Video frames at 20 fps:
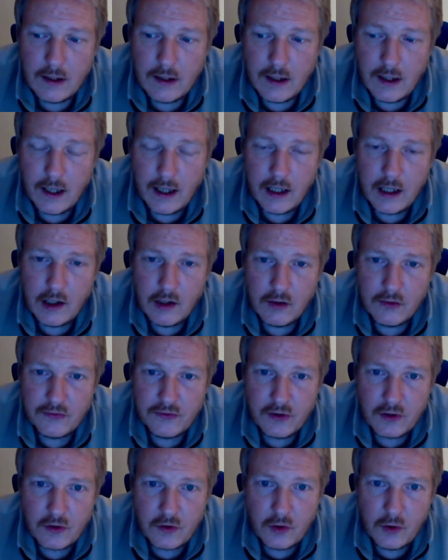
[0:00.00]
any of
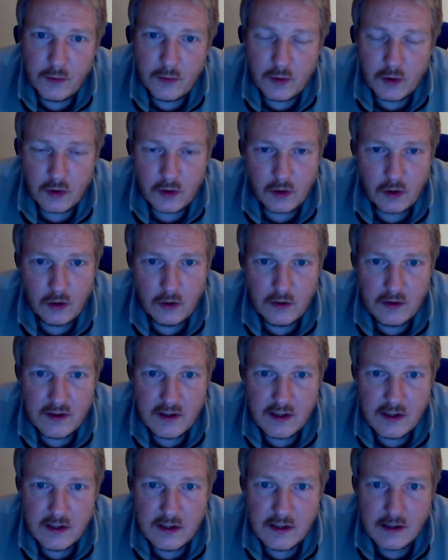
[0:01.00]
the
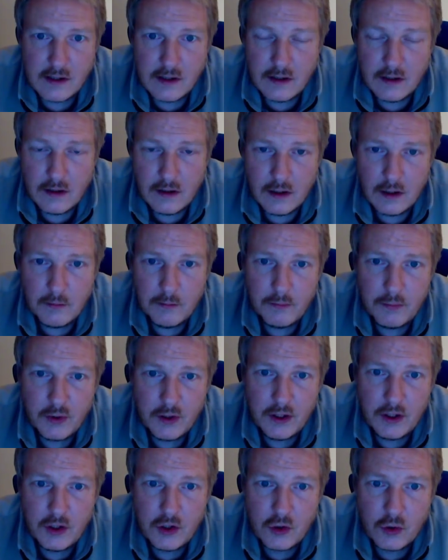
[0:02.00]
cryptocurrencies. I'm
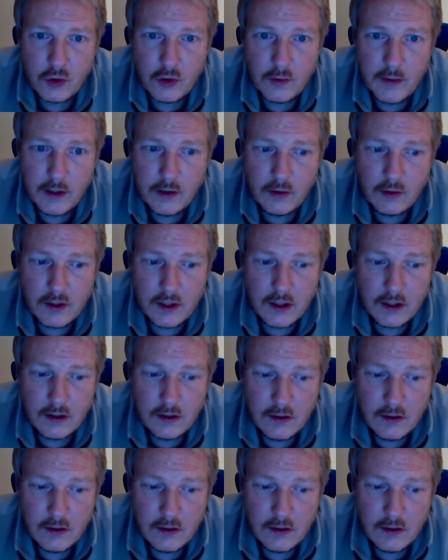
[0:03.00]
pretty sure about that.